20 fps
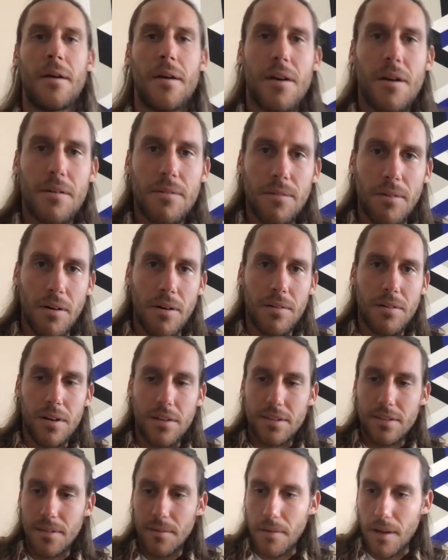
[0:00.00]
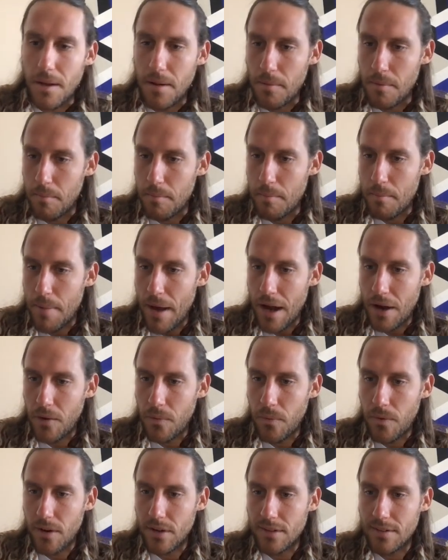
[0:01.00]
forward,
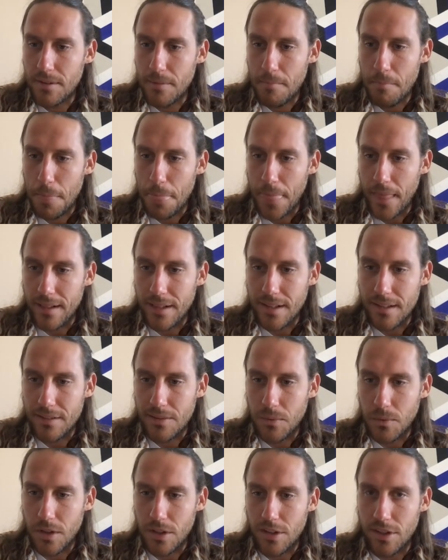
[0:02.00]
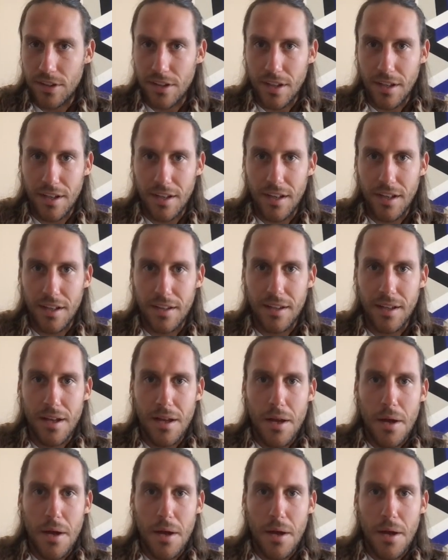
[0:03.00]
backwards. Let's watch it again.